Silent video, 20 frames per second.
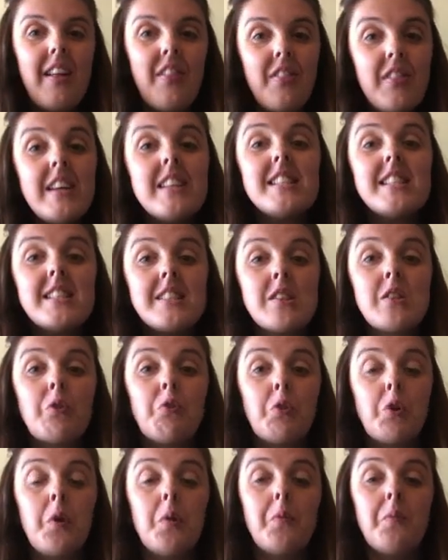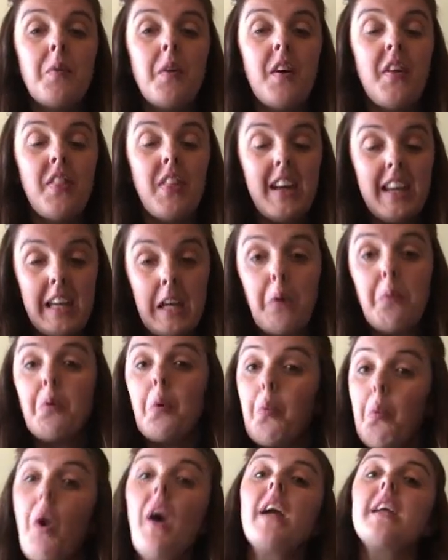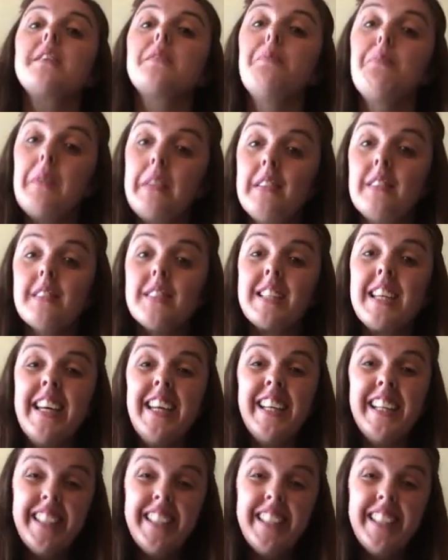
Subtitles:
this is the room that Gilbert White built.